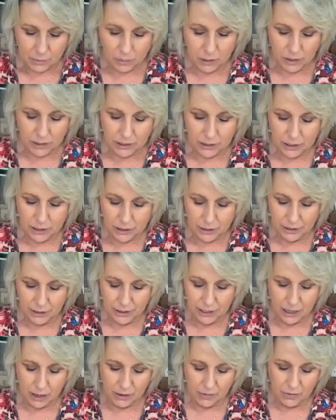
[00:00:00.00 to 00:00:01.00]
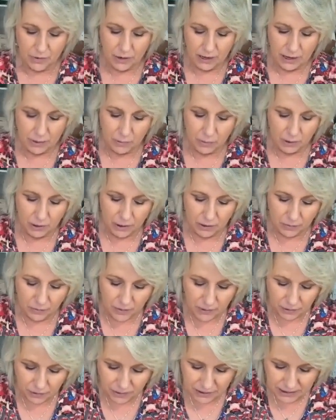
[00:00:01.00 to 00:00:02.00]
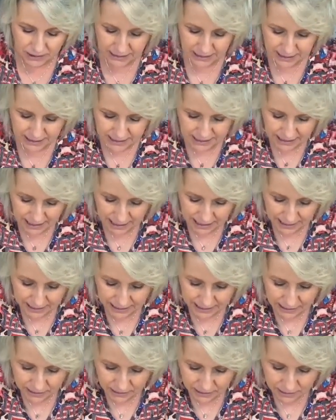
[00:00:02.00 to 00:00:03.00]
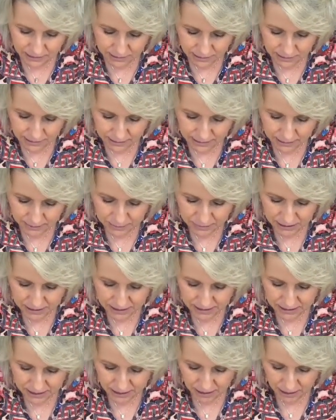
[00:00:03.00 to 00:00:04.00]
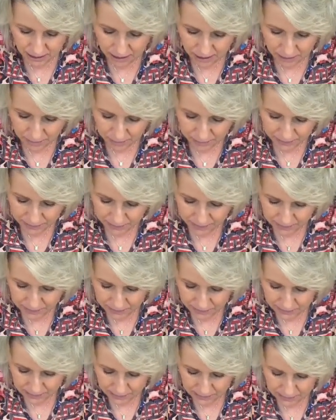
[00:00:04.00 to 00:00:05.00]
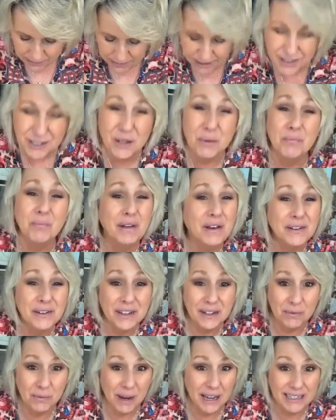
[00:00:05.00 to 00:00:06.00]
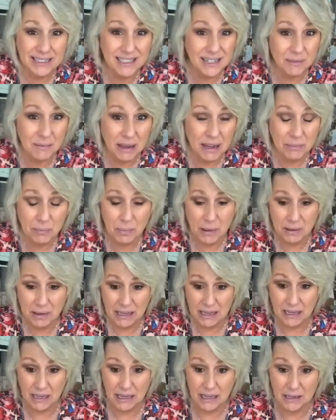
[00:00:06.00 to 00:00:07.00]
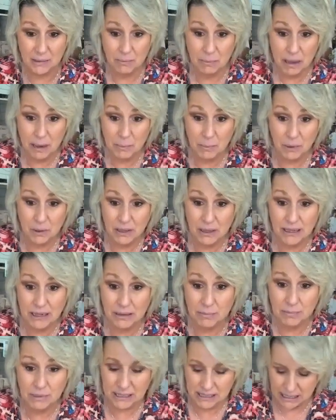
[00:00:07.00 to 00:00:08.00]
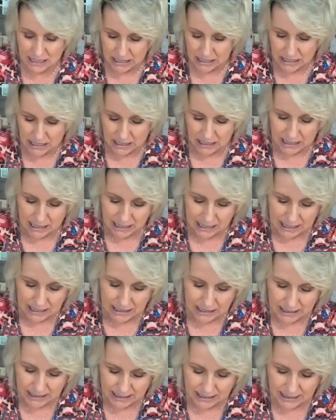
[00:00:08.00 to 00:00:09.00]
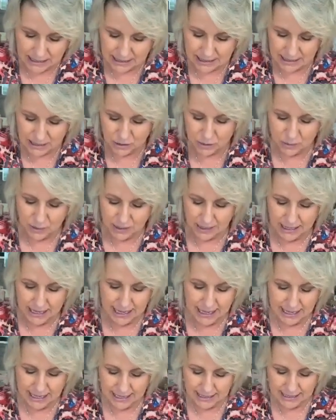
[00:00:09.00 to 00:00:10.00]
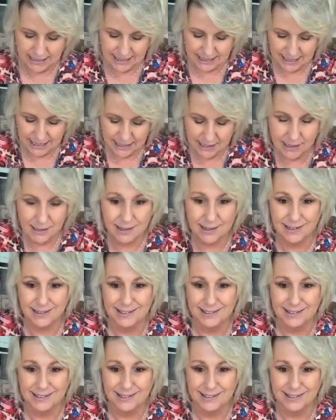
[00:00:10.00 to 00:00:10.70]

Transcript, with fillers: Then we're going to turn it over and we're going to fold this side up to the top. There's a million ways to make hidden paper clips. I just think this is really easy.